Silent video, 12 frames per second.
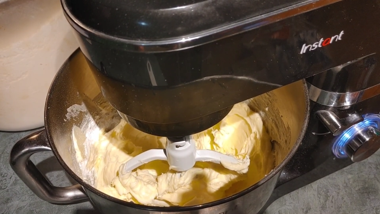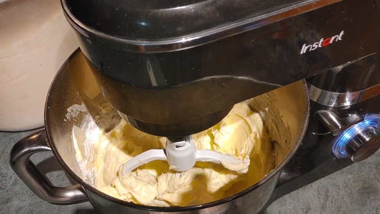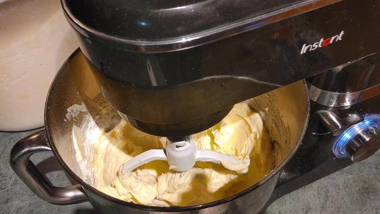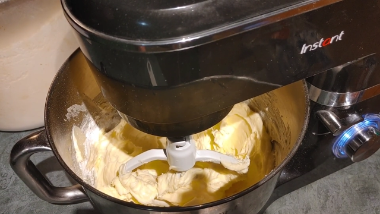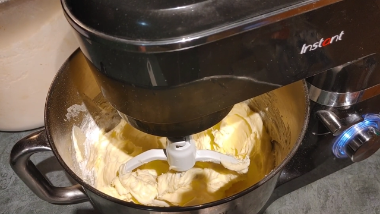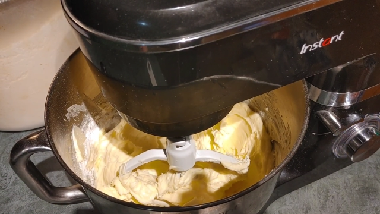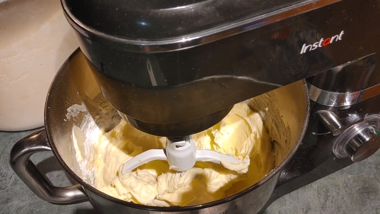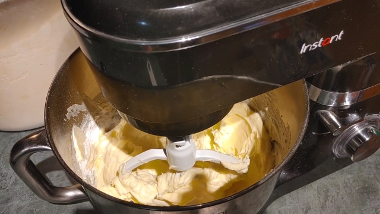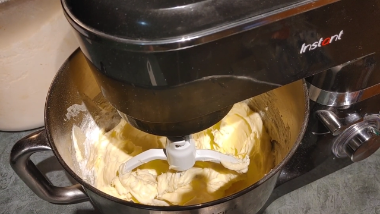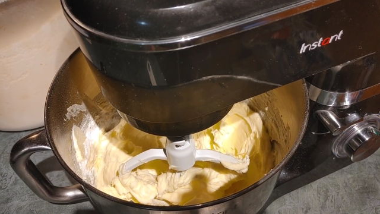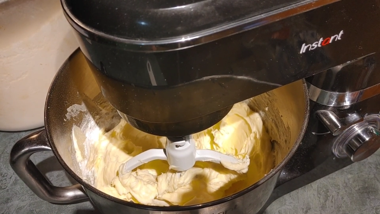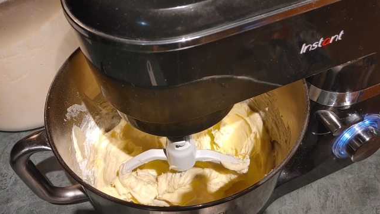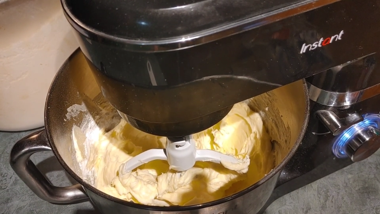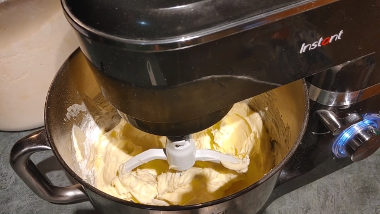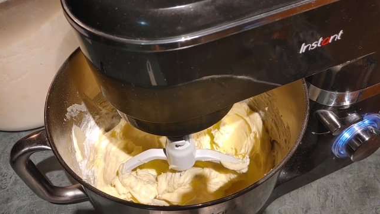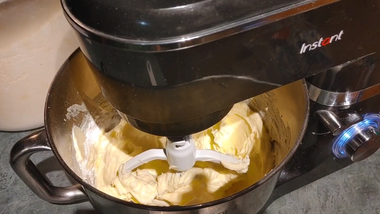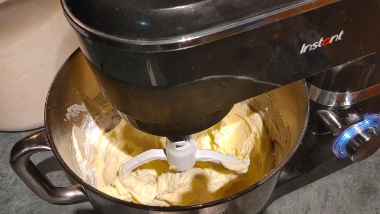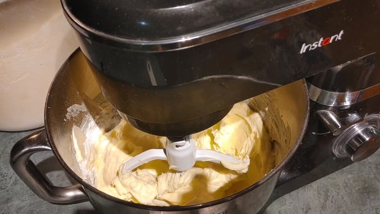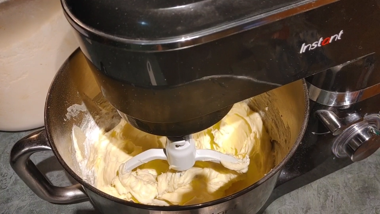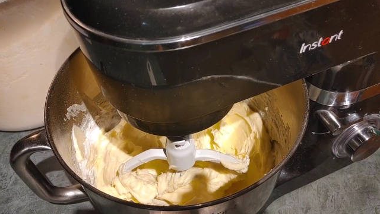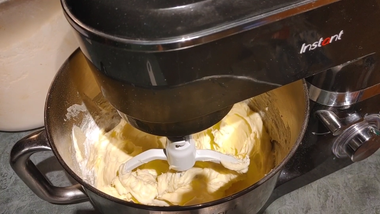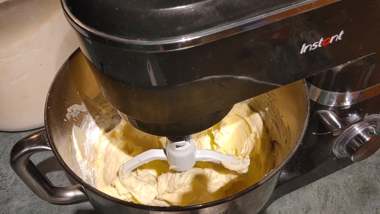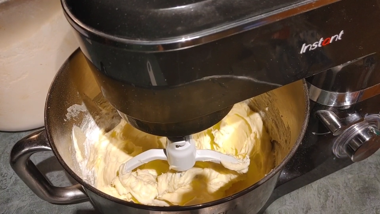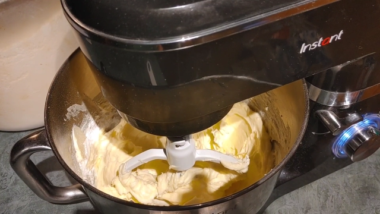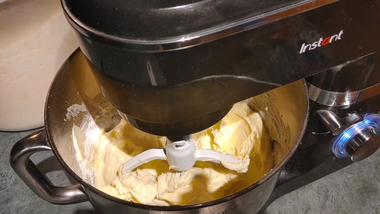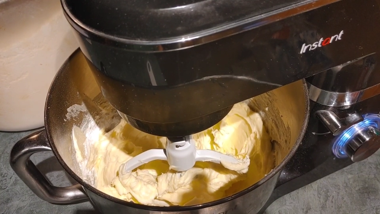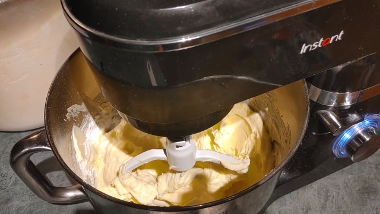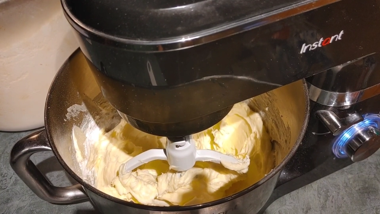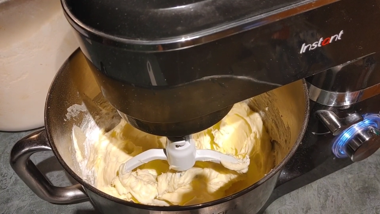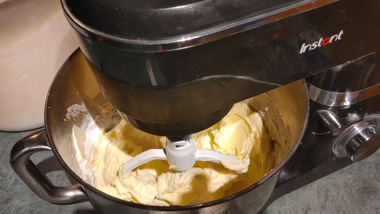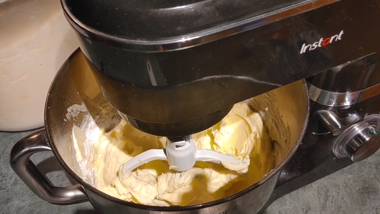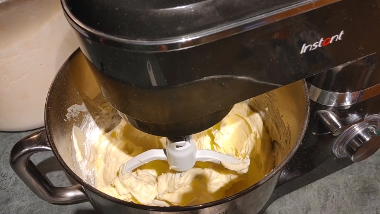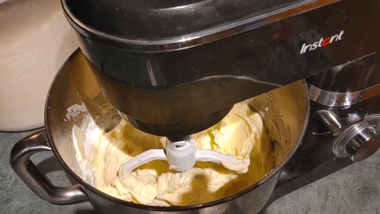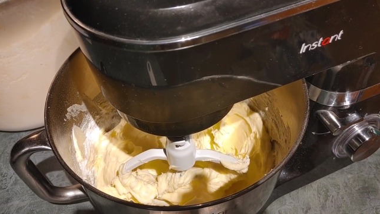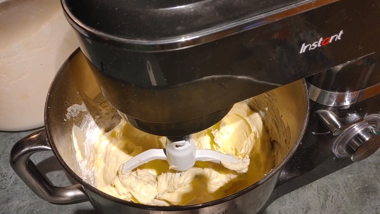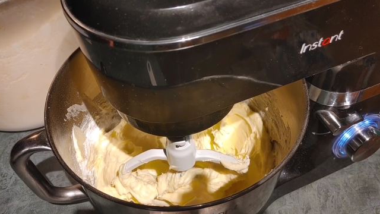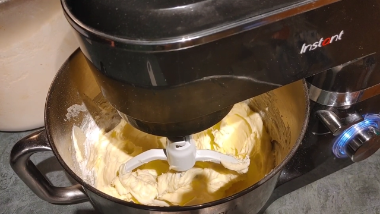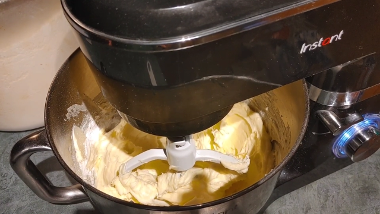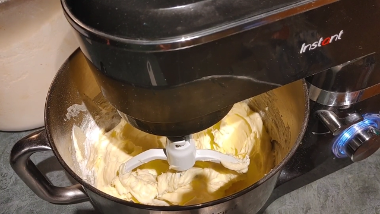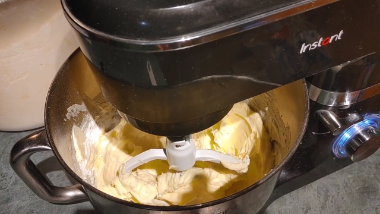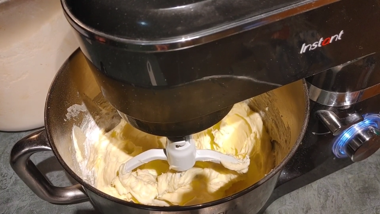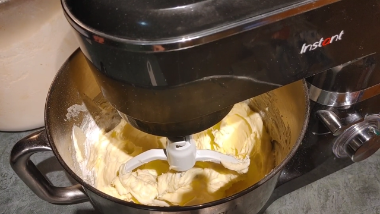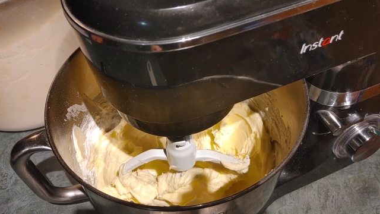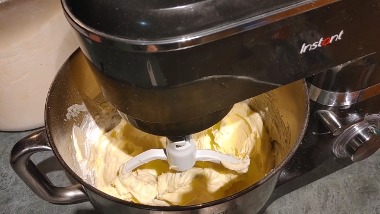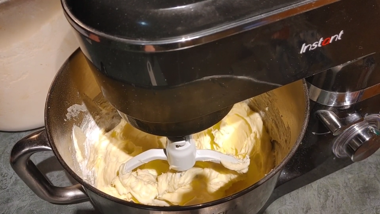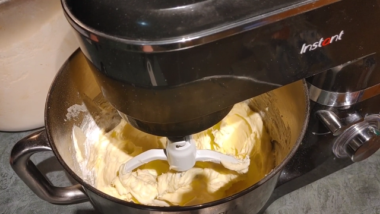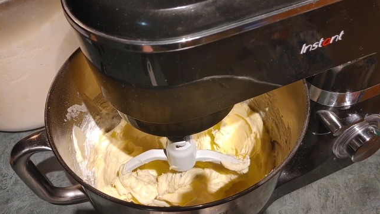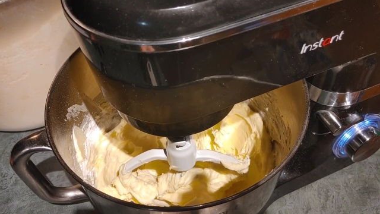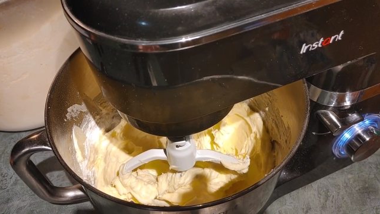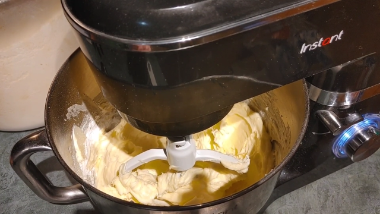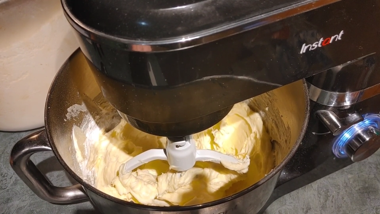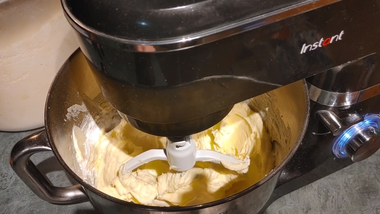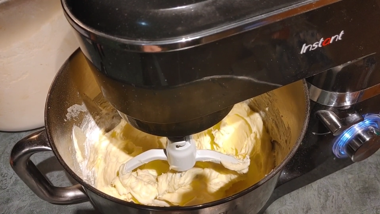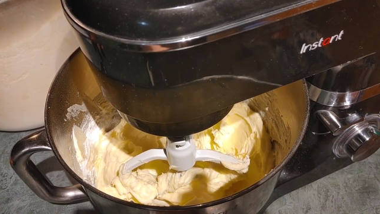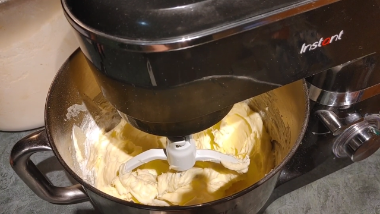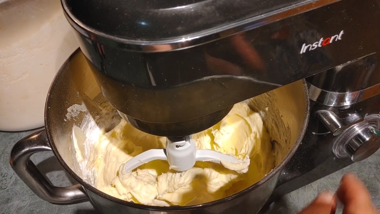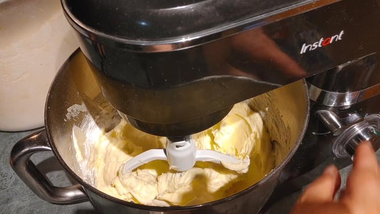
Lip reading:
(no speaker visible)